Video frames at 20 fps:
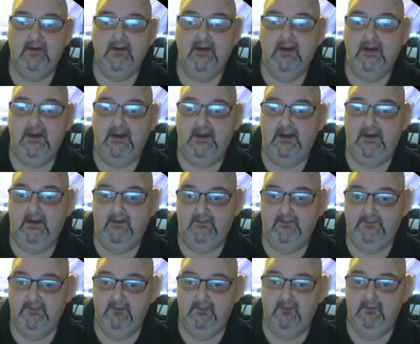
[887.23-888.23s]
and
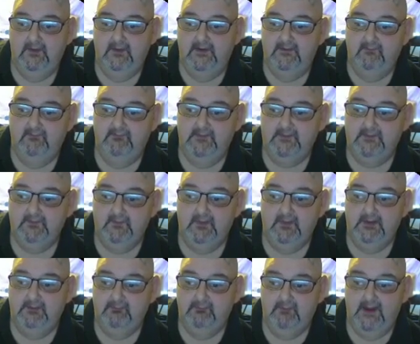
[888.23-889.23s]
2 individually
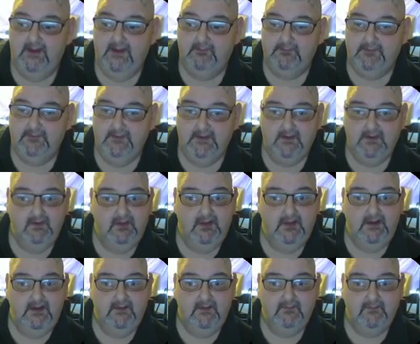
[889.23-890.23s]
wrapped chicken
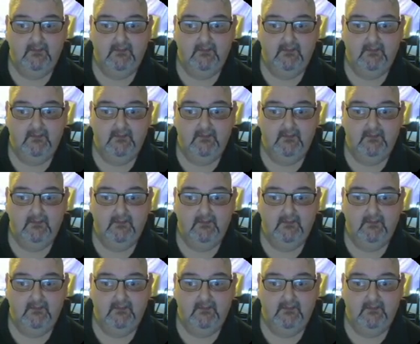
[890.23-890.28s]
legs.